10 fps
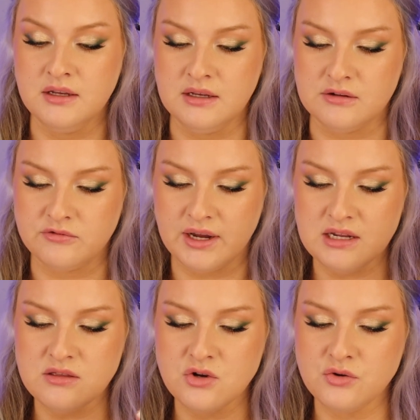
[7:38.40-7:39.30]
inviting
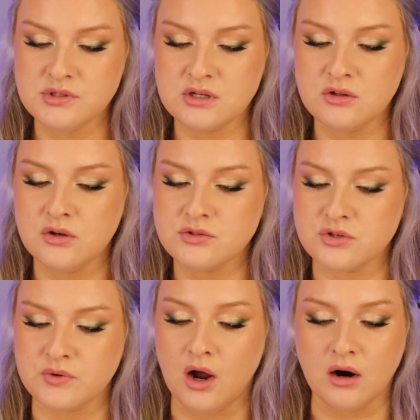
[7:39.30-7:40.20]
the nose in closer
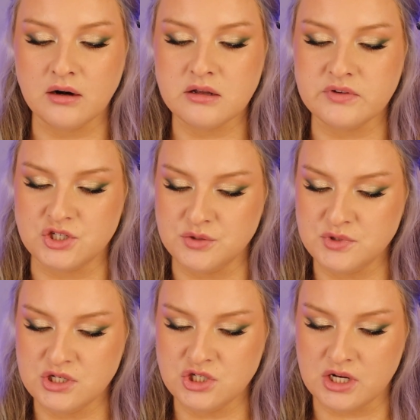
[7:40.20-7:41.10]
to a heart of
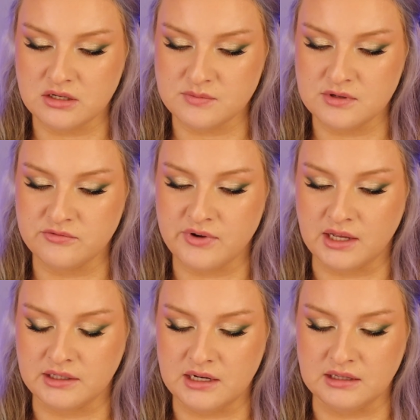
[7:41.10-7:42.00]
Egyptian jasmine,
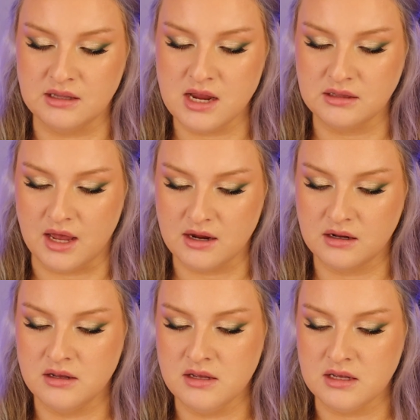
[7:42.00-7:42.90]
violet, and lilac.
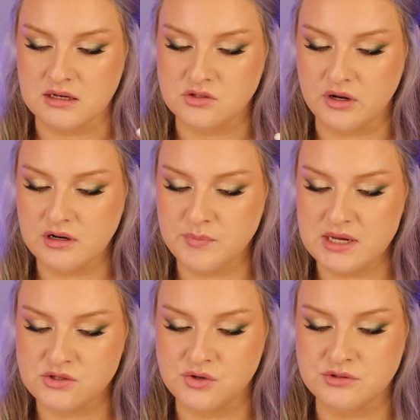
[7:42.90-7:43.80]
Exotic
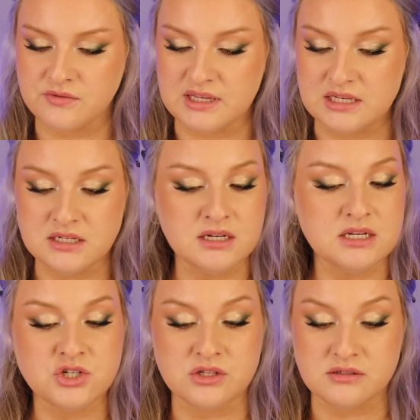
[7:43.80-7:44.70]
base notes of
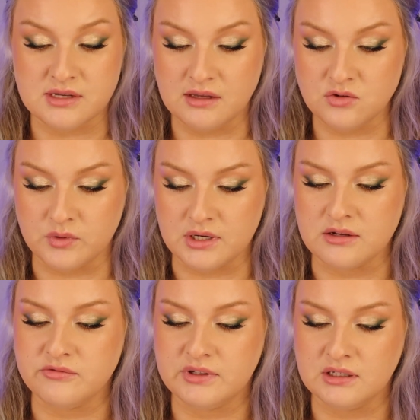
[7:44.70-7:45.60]
Indonesian sandalwood
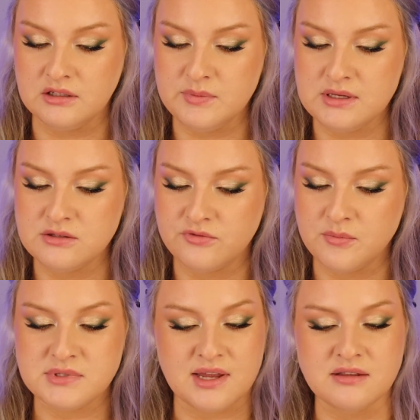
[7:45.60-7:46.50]
and vanilla beans from
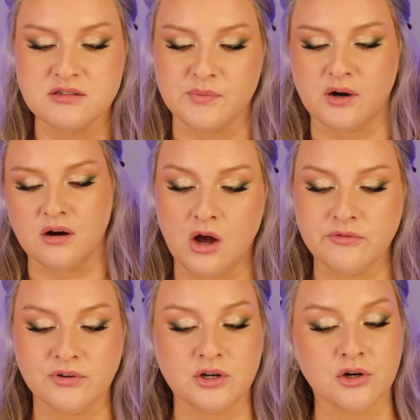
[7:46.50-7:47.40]
Zanzibar
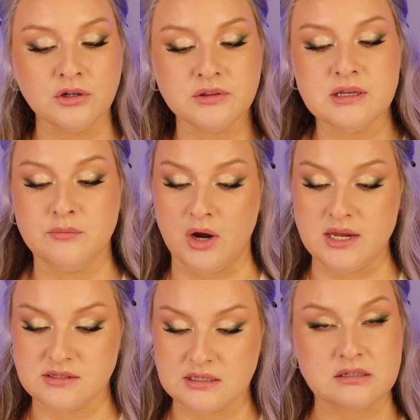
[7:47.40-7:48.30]
offer an earthy
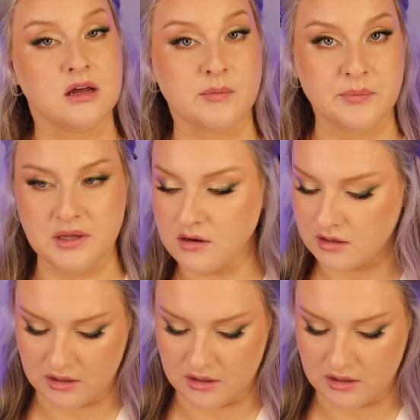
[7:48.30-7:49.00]
embrace in Dama Bianca.